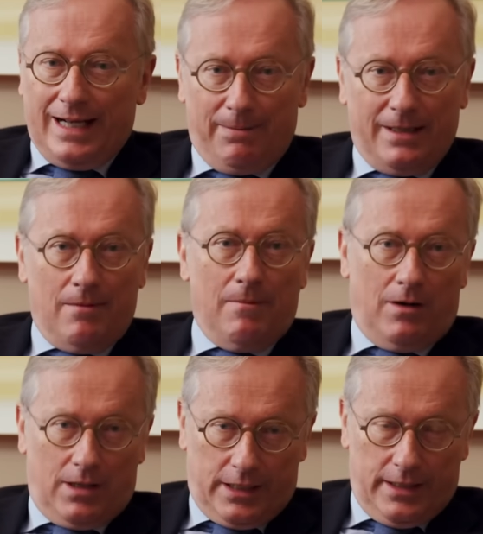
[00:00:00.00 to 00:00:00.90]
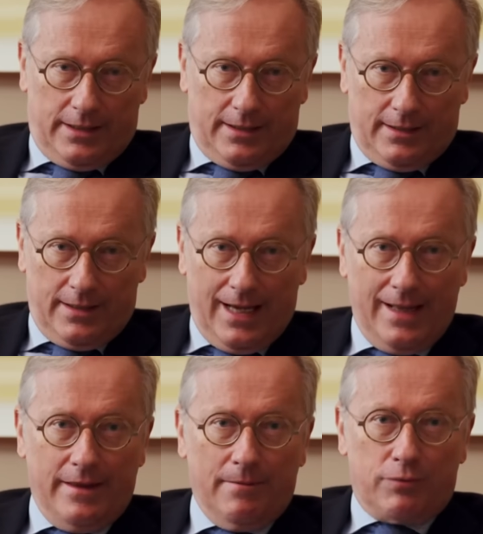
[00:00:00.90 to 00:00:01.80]
Capital markets
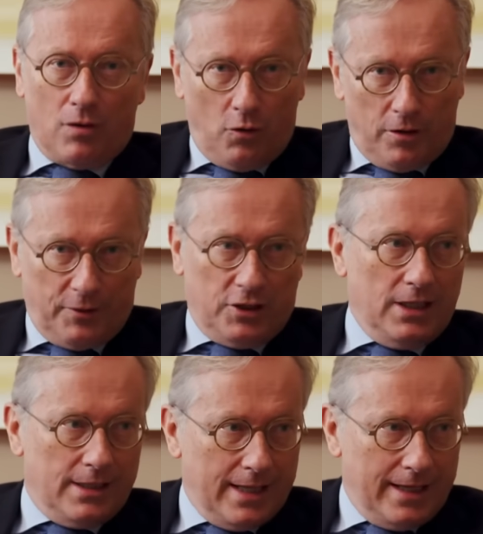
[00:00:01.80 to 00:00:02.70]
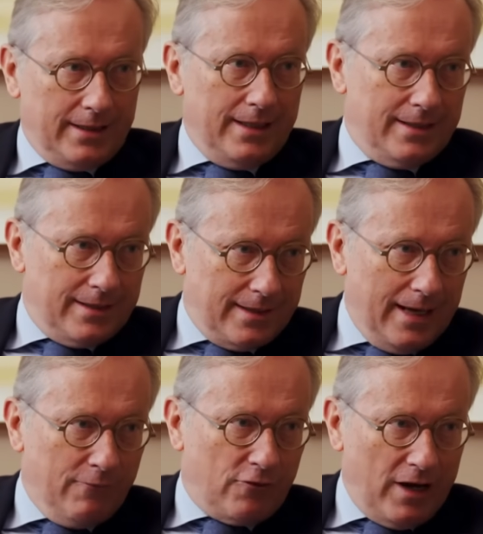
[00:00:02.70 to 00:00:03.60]
and the broad opportunity set is the
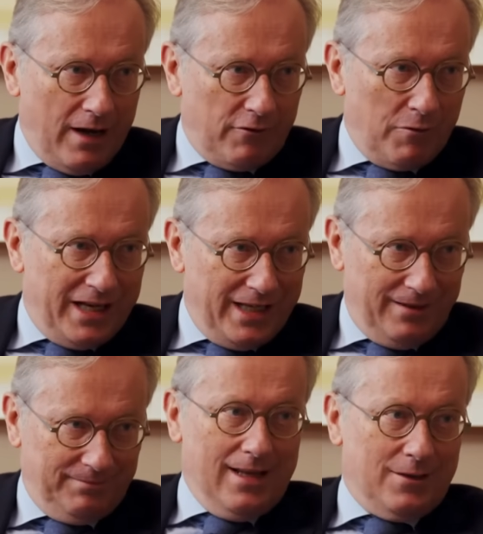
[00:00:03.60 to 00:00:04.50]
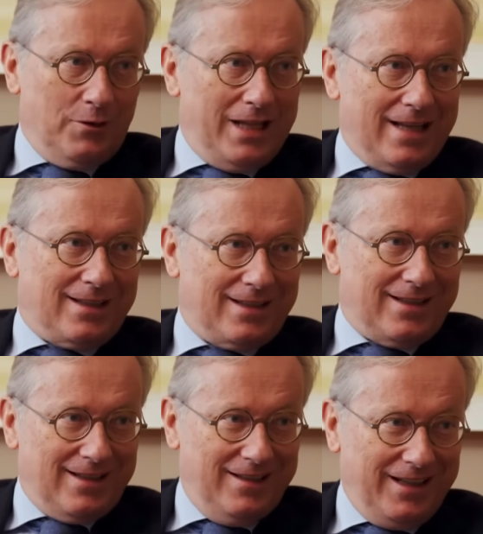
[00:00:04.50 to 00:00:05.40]
same for everyone. So
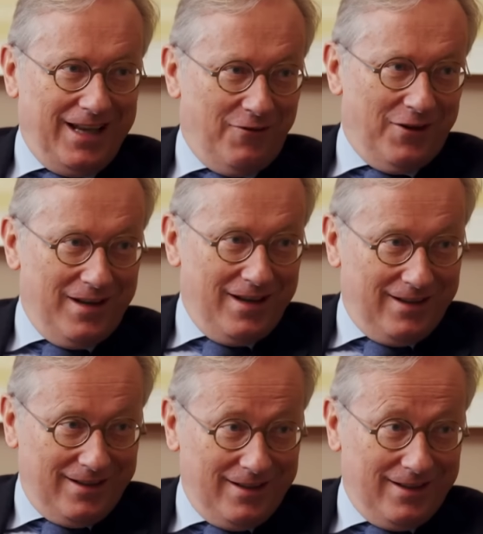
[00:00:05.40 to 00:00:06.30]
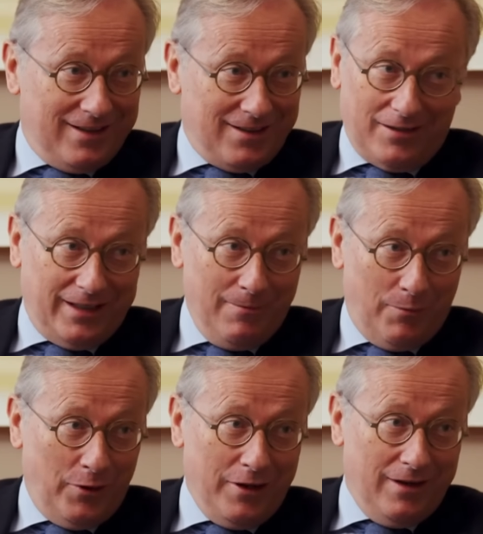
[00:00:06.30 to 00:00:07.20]
that's the given starting
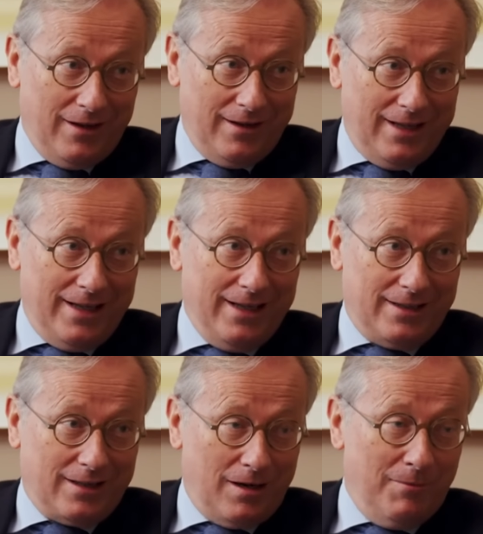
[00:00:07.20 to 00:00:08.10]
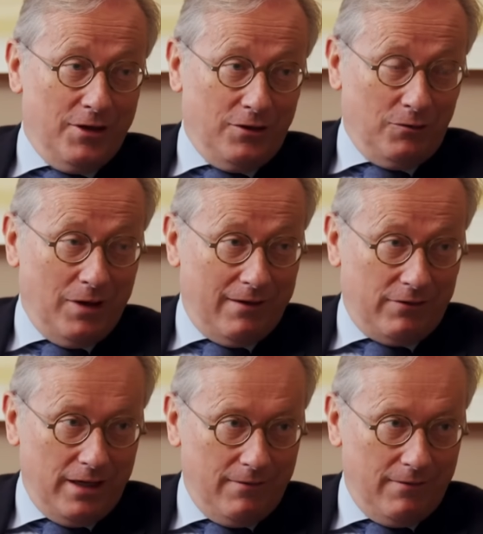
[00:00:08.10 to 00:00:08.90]
point that is common to every